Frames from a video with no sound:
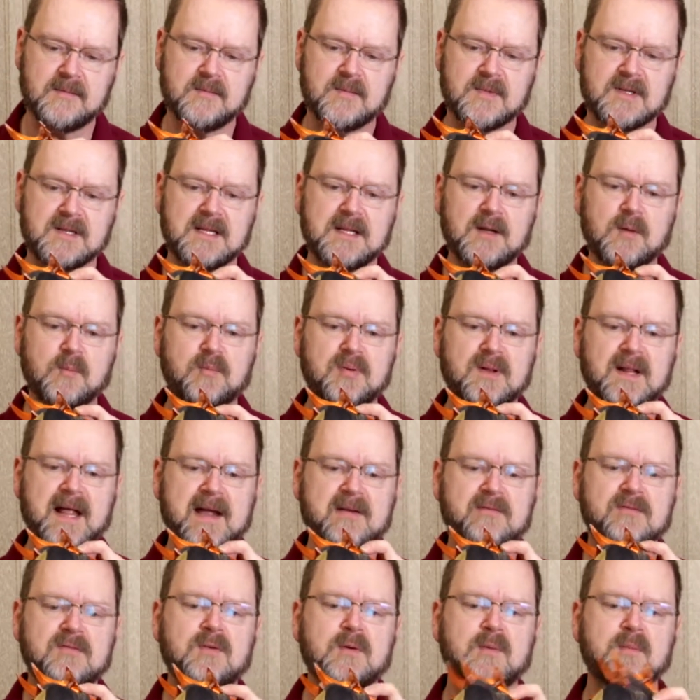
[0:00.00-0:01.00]
little
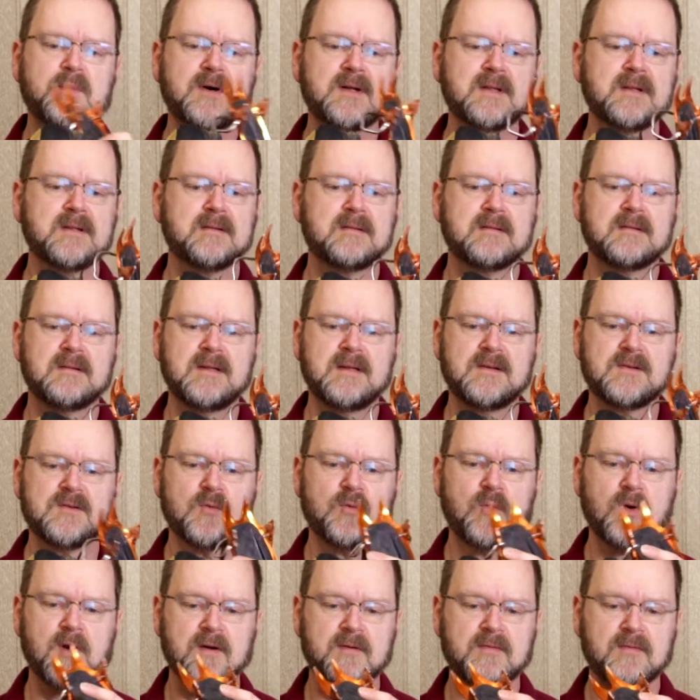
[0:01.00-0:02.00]
platform on it, is a
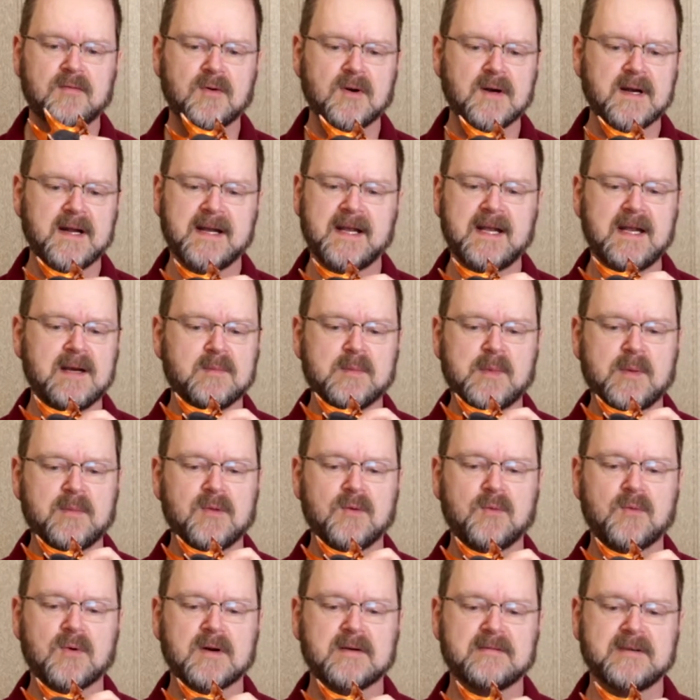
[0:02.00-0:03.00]
word for it, I can't remember
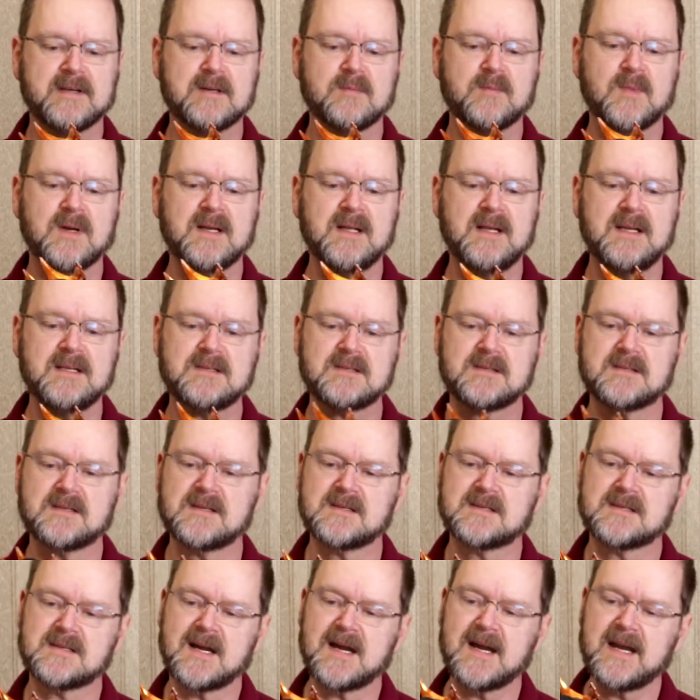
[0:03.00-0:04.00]
the word of it, but it's
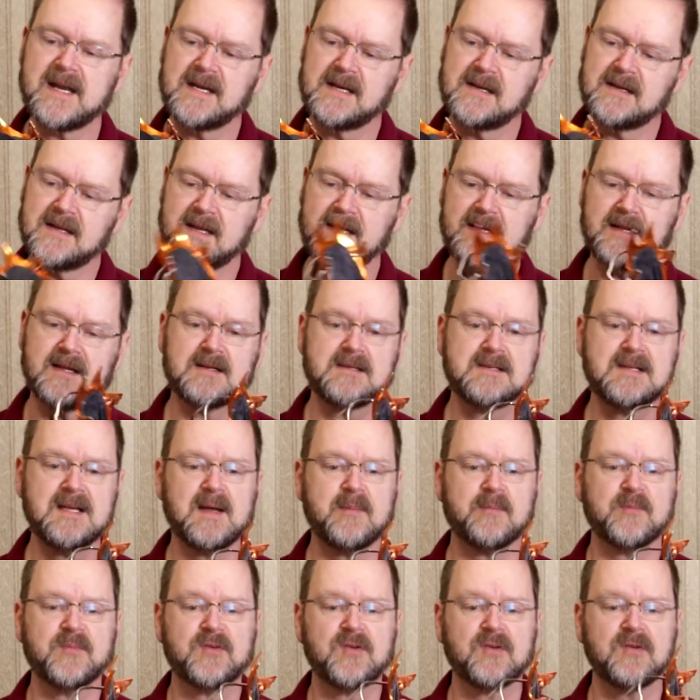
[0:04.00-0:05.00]
designed in the
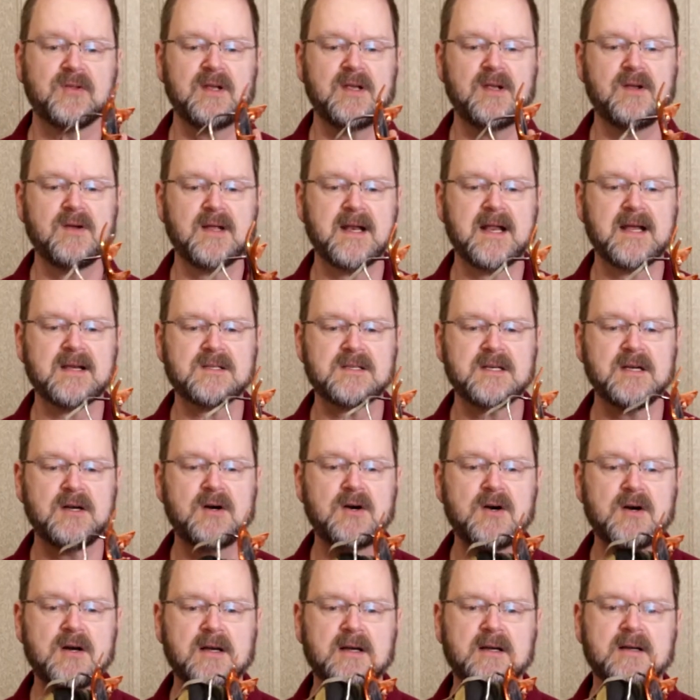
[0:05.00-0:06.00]
tip so that you can actually
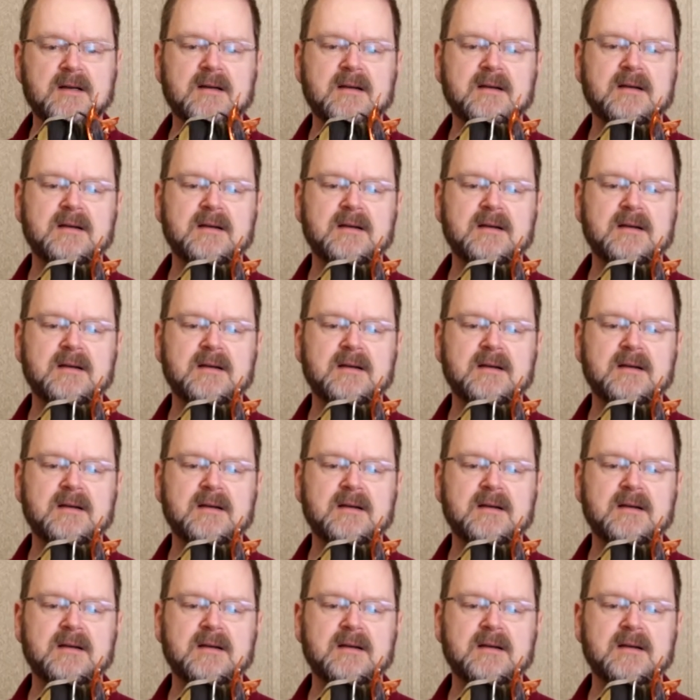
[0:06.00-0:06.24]
hook,